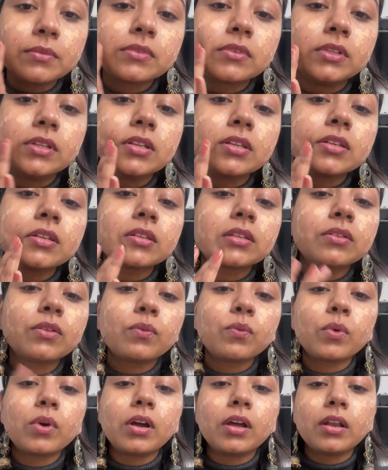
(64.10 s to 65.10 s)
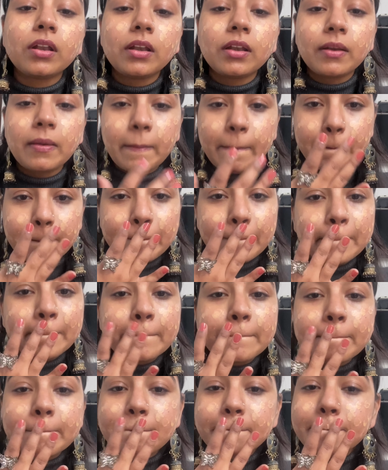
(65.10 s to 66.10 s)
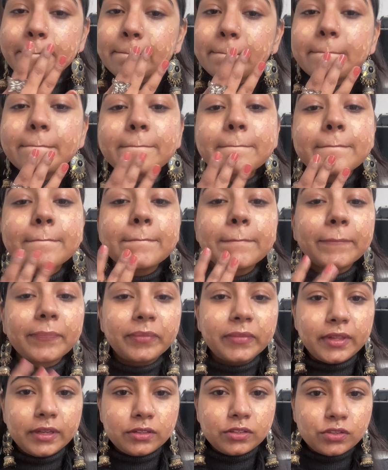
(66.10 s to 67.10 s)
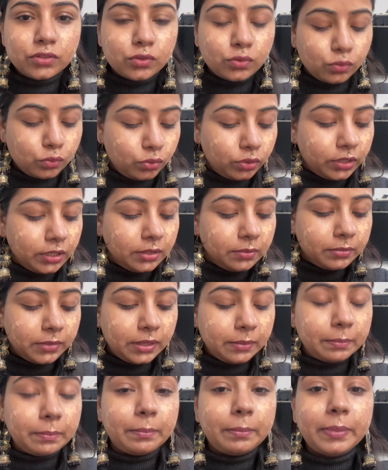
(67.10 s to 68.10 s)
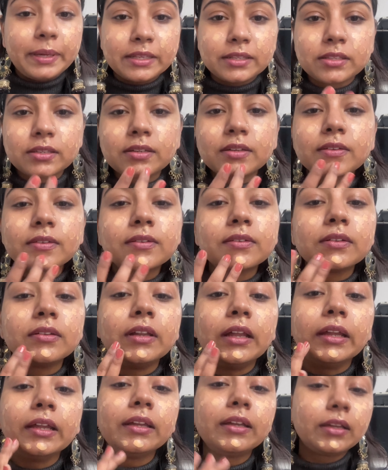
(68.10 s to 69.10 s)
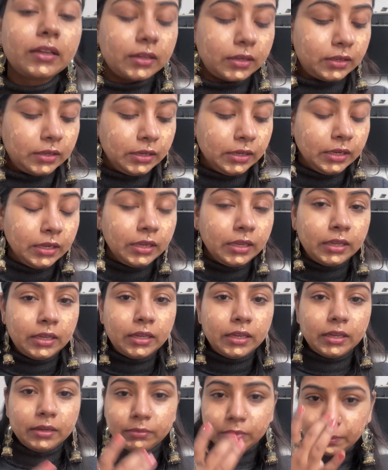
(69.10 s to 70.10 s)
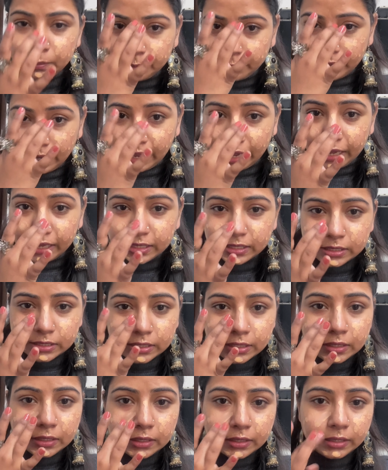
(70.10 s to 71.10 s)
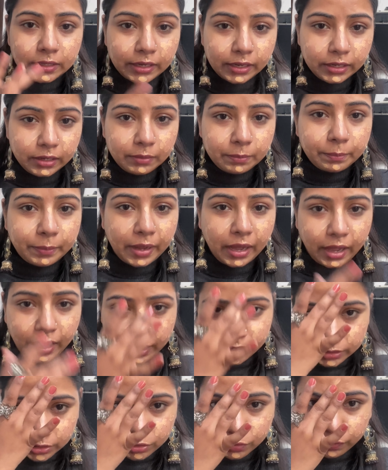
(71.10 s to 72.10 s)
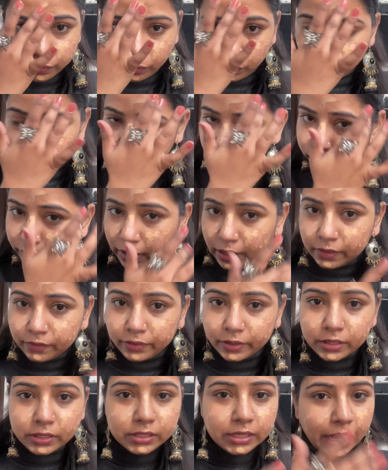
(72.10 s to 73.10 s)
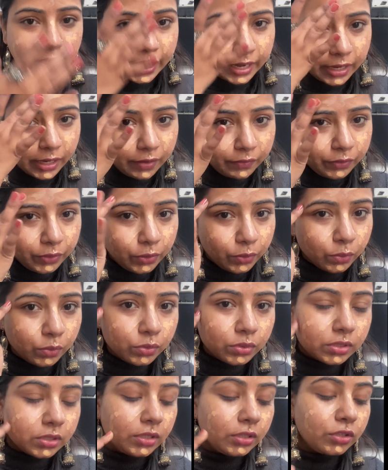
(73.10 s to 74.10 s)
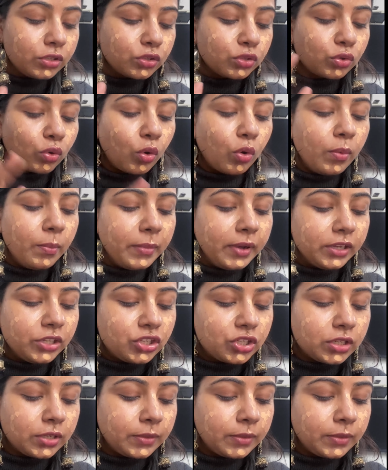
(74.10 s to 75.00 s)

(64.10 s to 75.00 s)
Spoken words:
this is the one that suited me best. Like in my past 4 to 5 years, I have used it so much,